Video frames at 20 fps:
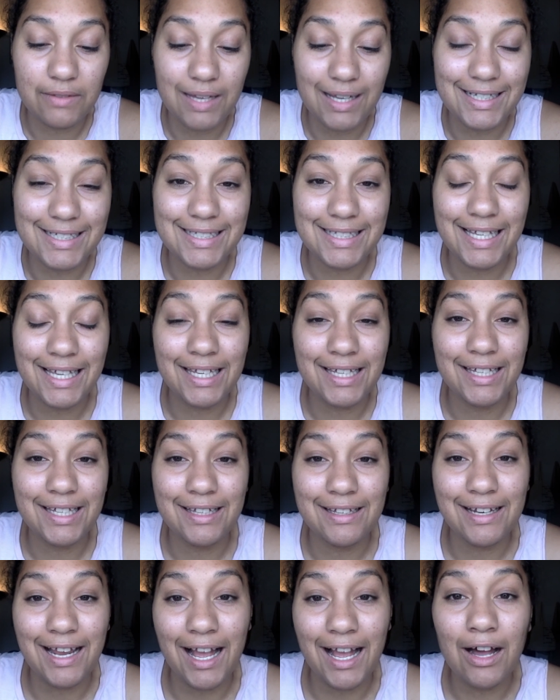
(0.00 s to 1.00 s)
has
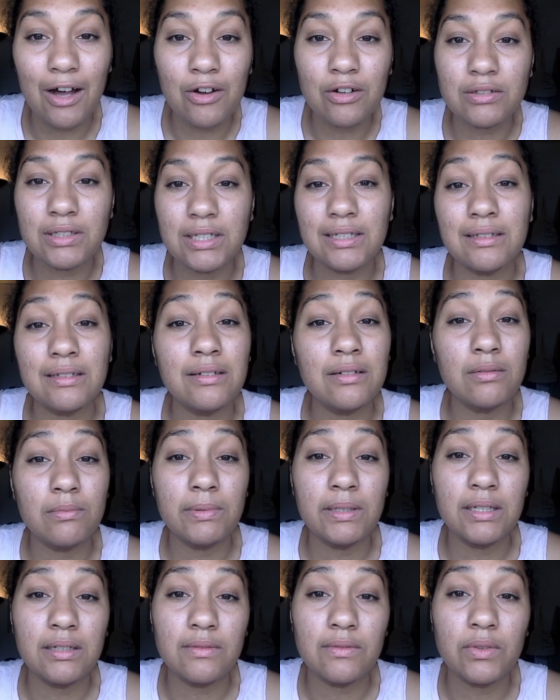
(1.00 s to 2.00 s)
taken out a little
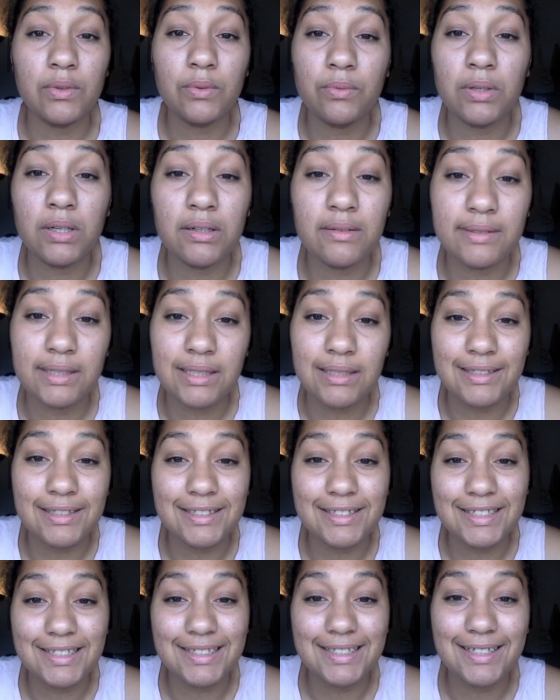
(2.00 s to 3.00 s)
bit of the
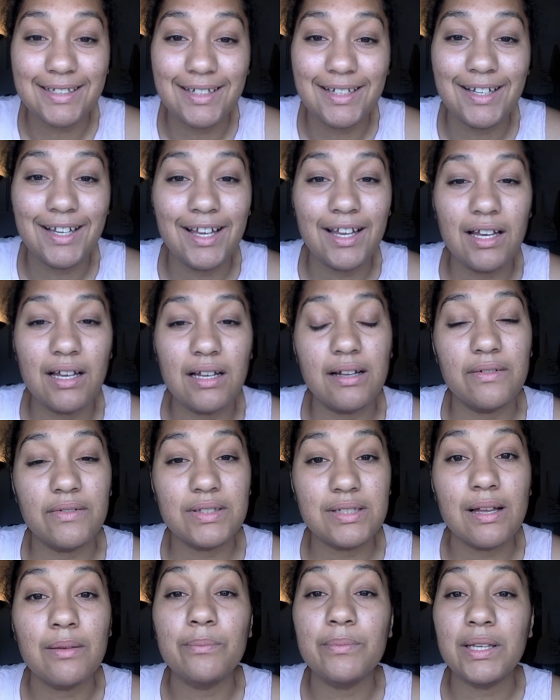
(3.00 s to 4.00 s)
worries of
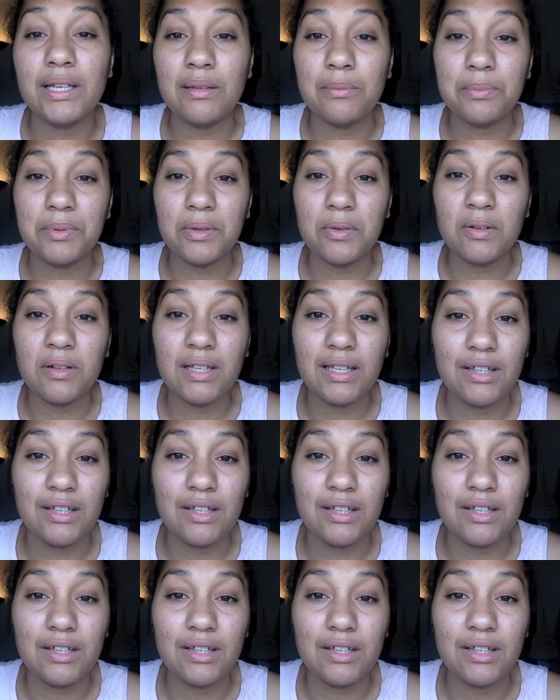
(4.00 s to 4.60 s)
some people.